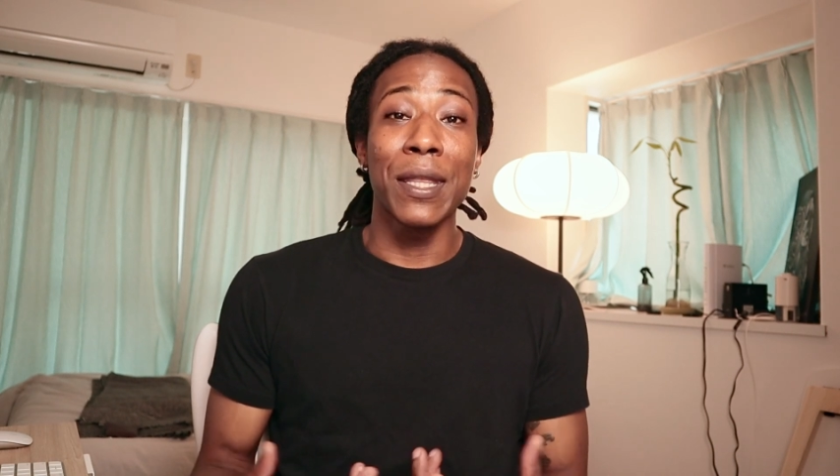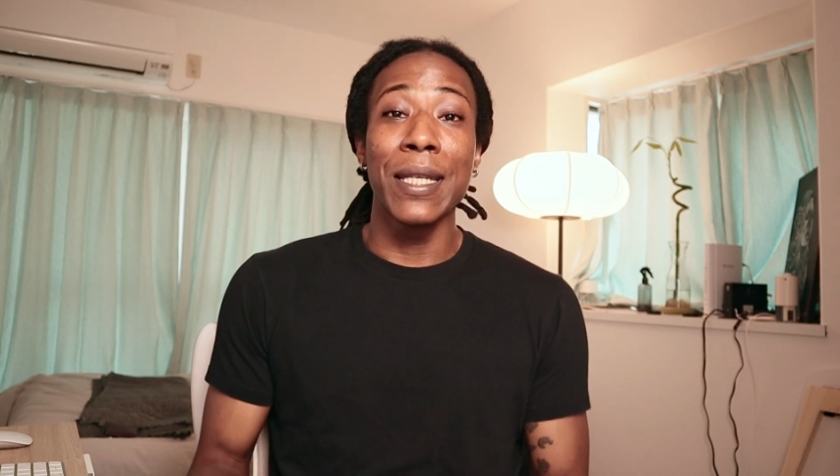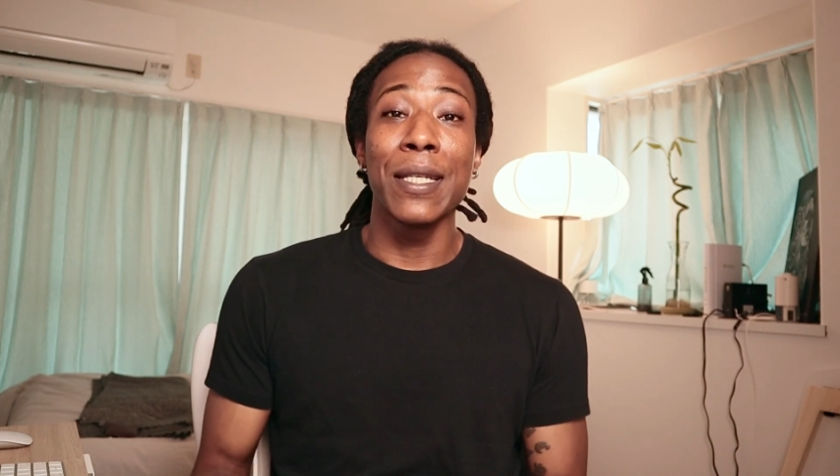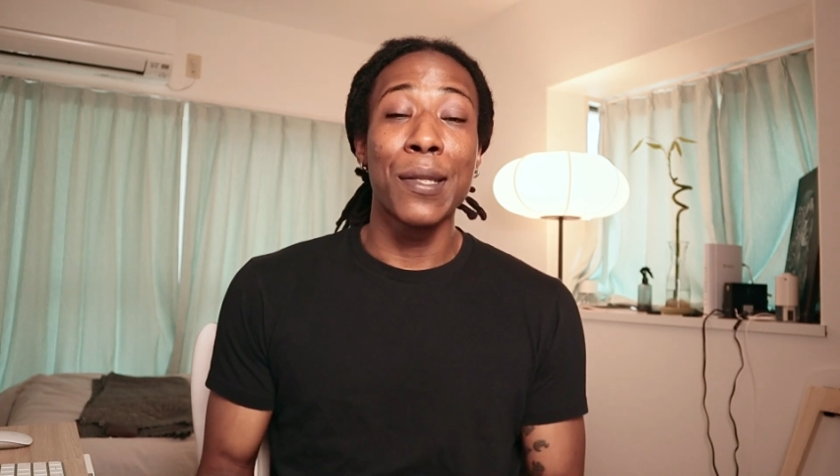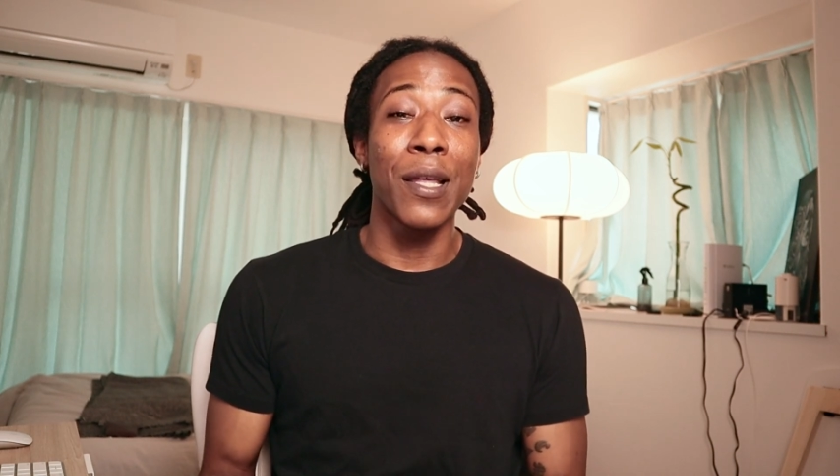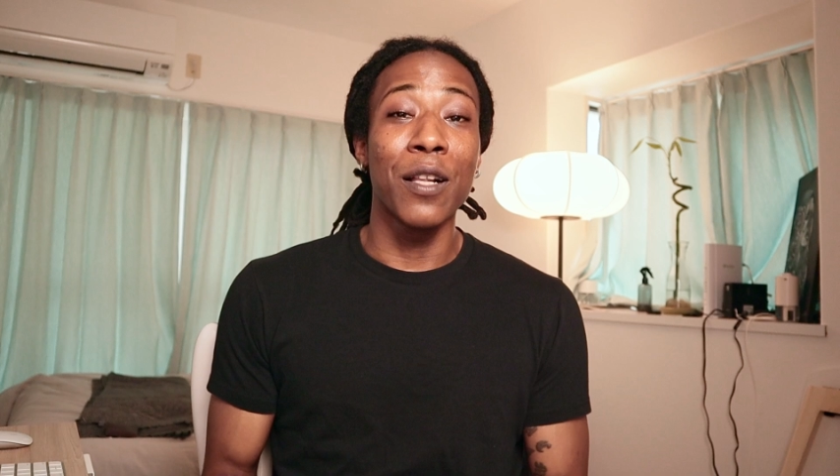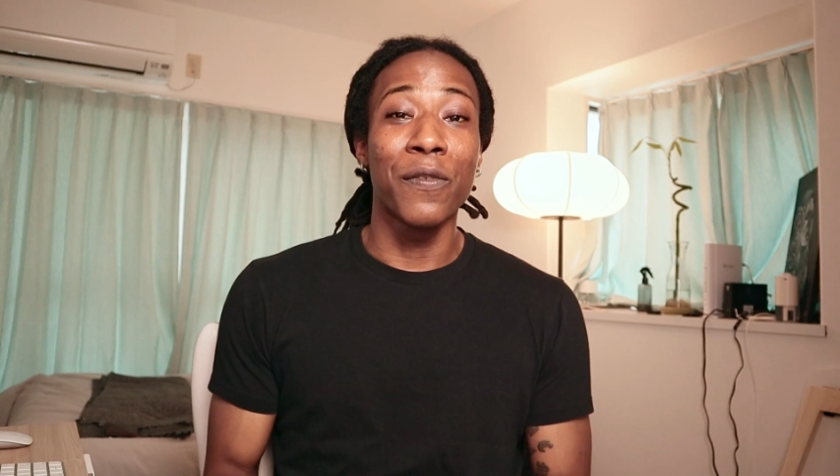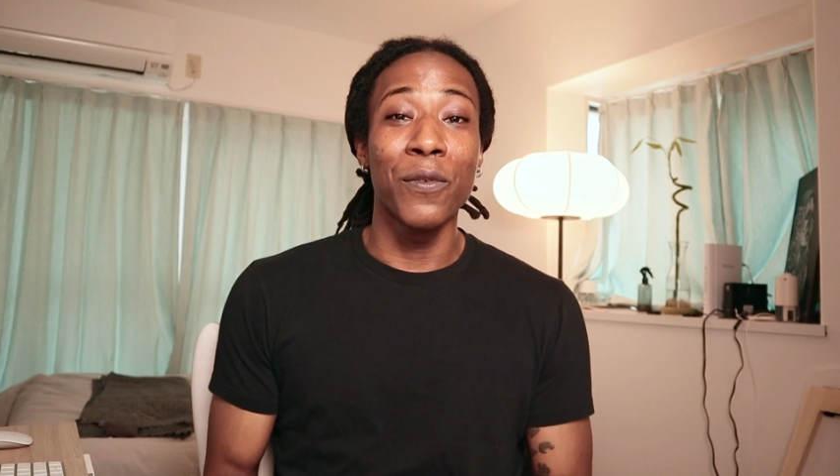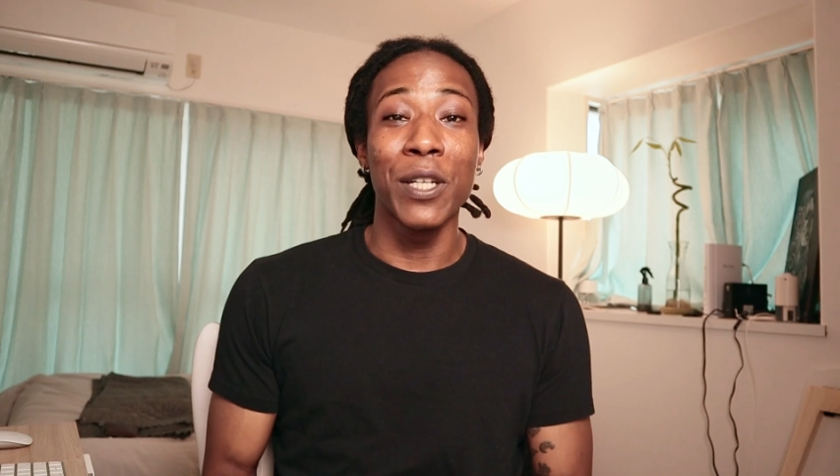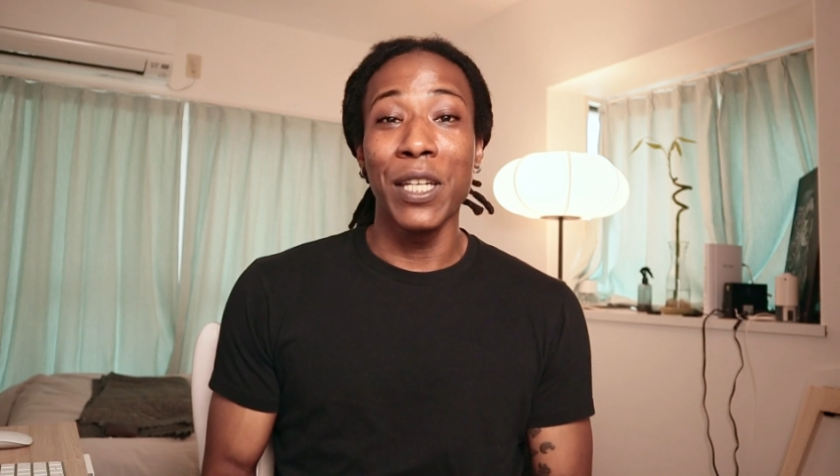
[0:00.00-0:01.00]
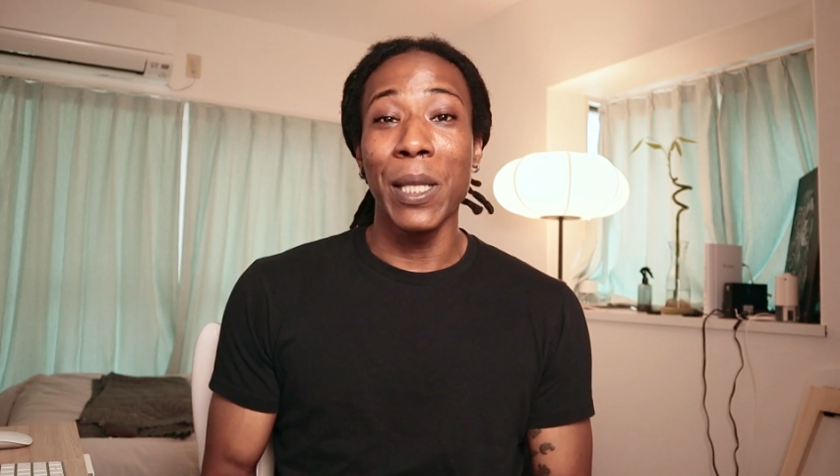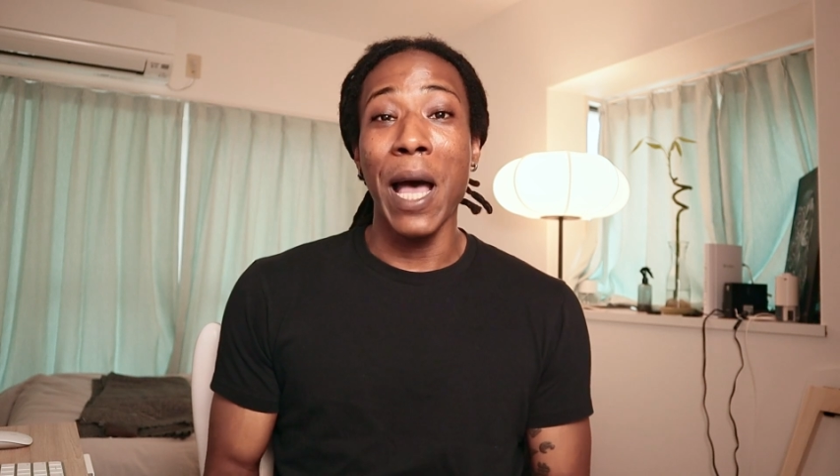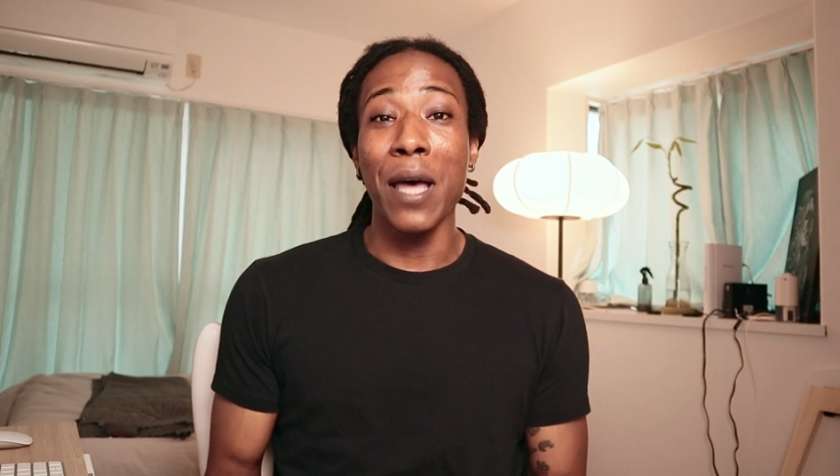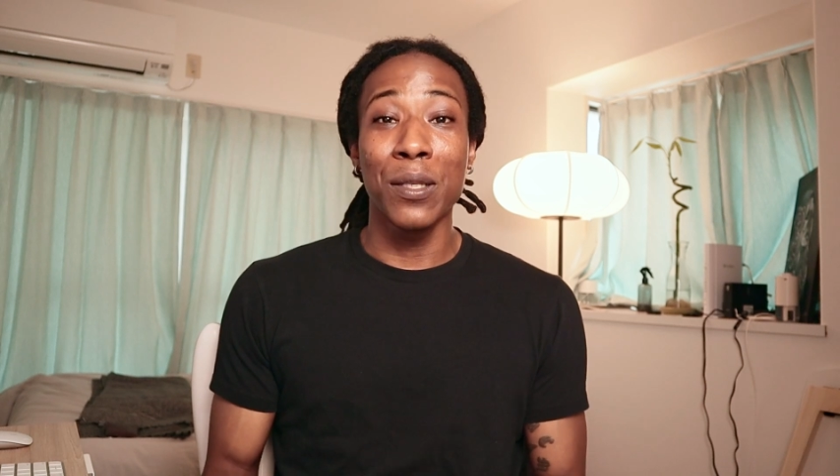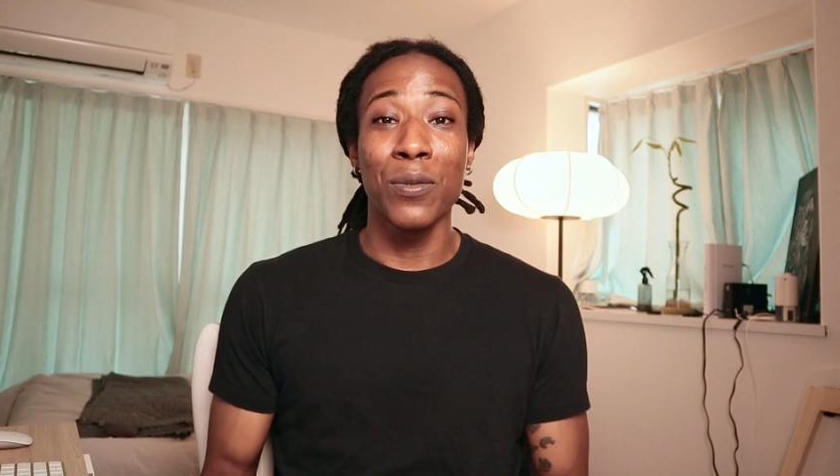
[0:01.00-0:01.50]
third cell phone in the
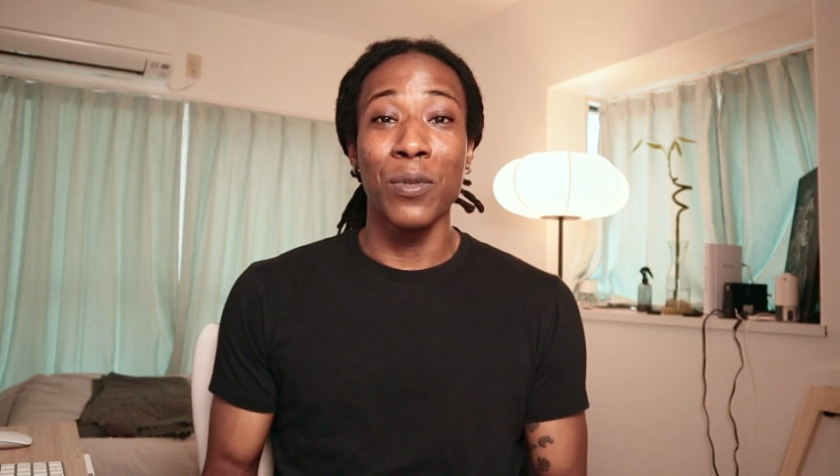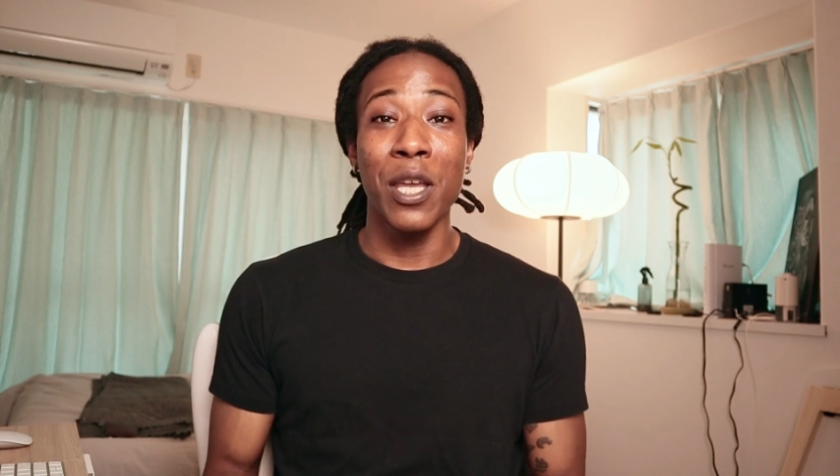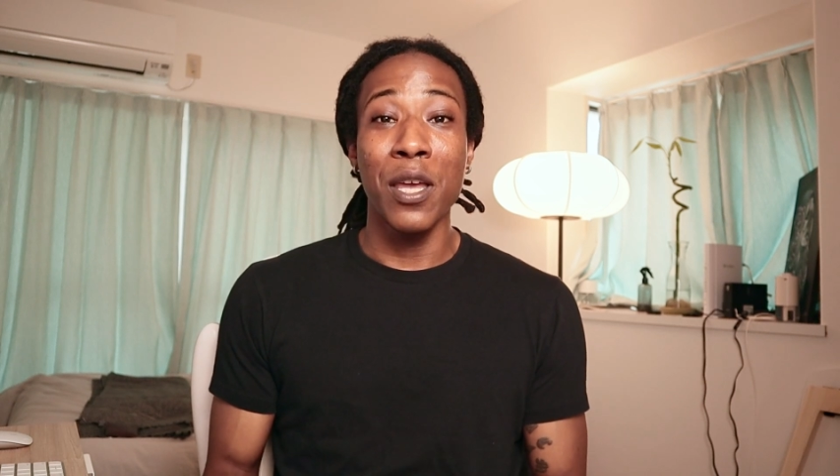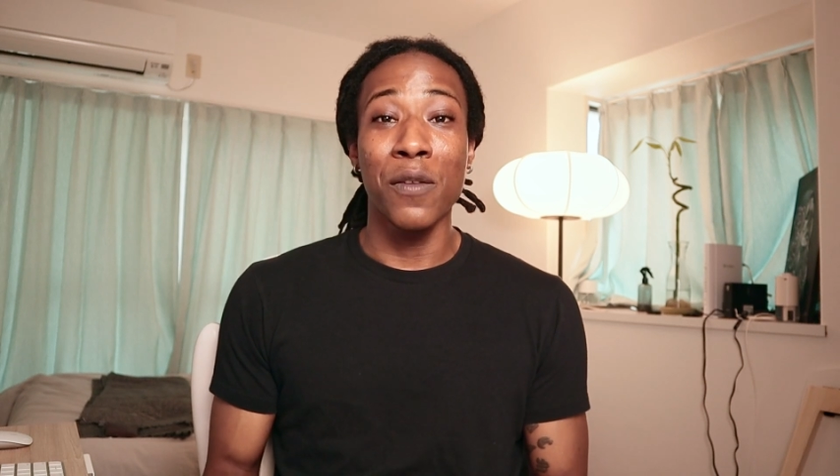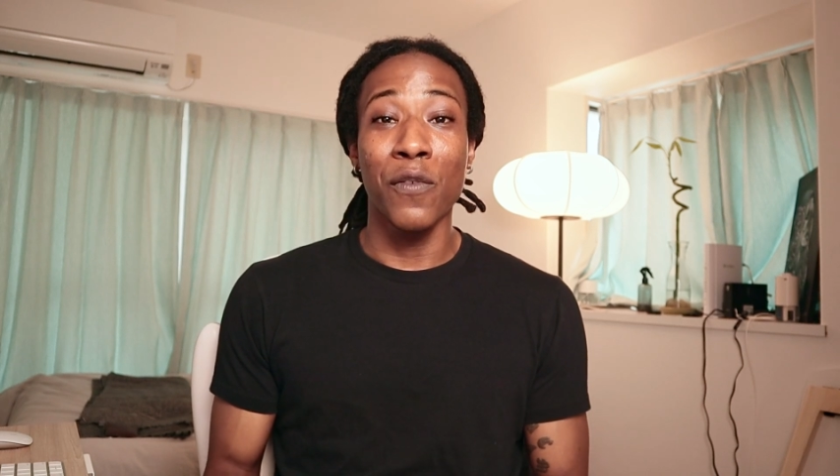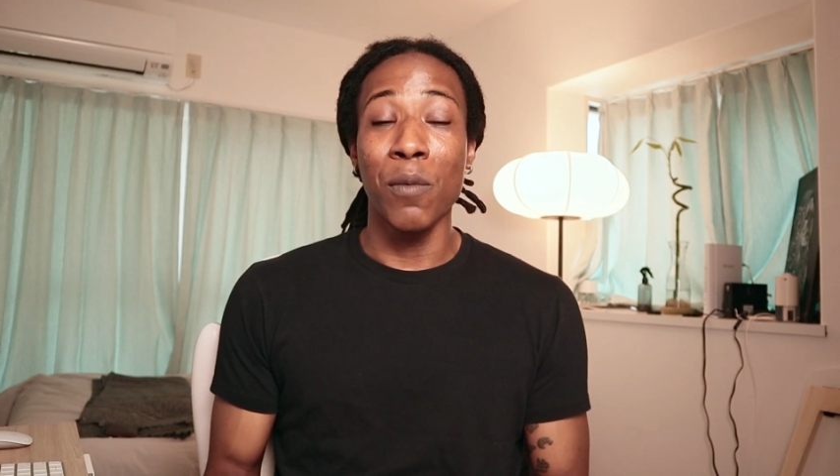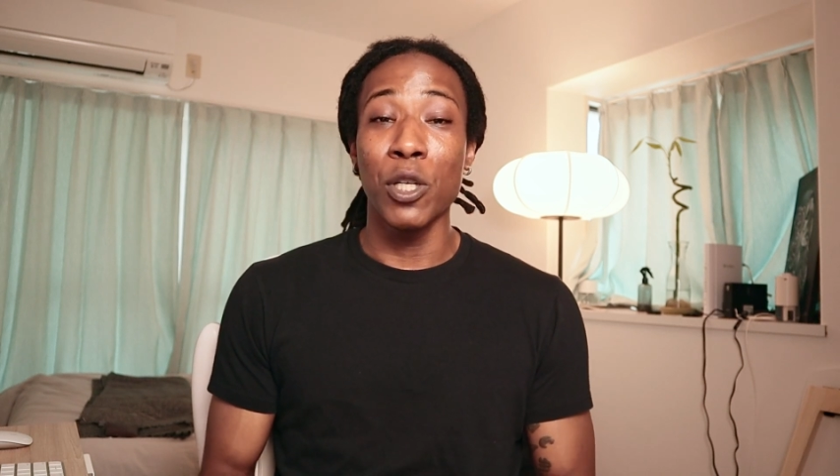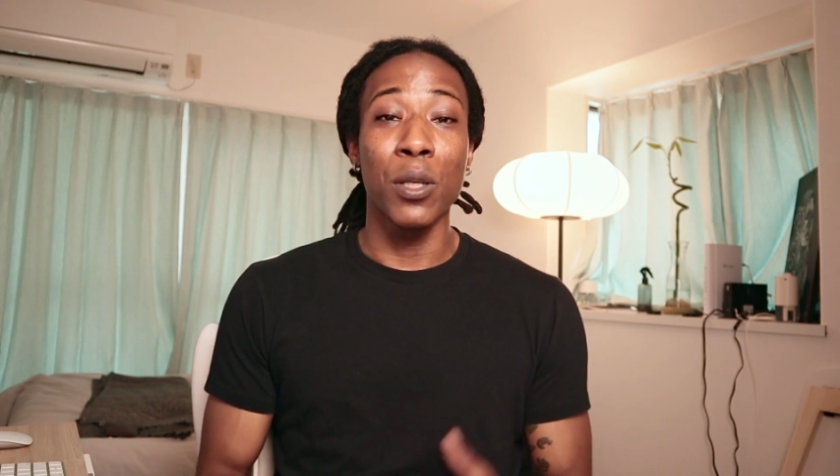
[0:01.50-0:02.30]
last two years from